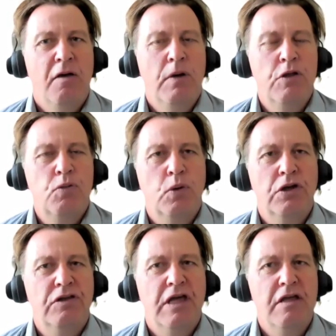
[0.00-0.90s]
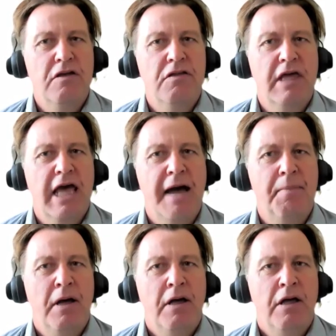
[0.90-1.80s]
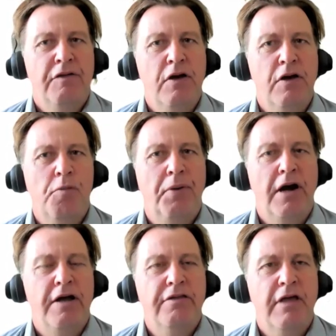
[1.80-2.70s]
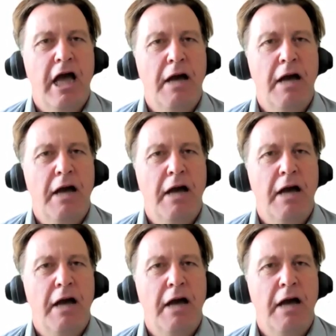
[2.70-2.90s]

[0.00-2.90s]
which will continue to cap the oil price